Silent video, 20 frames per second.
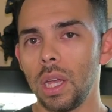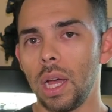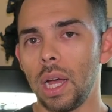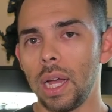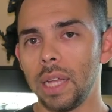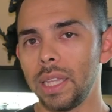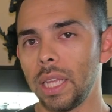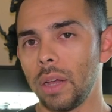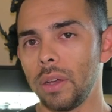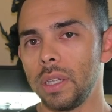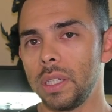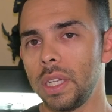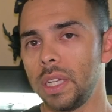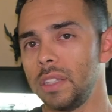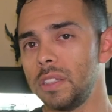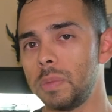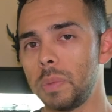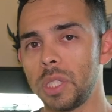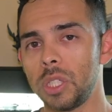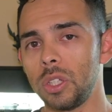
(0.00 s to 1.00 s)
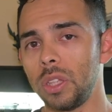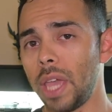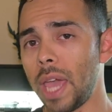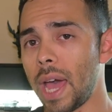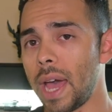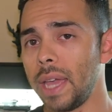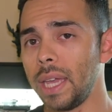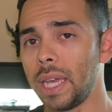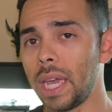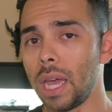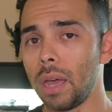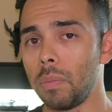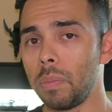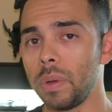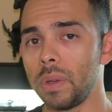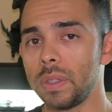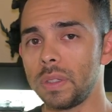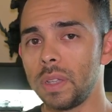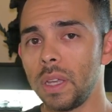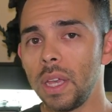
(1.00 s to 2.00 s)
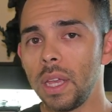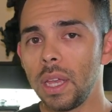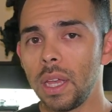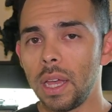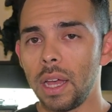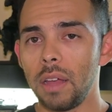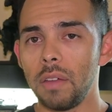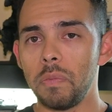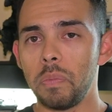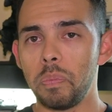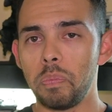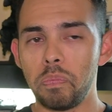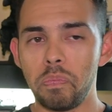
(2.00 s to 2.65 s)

nowadays, especially high kappas, have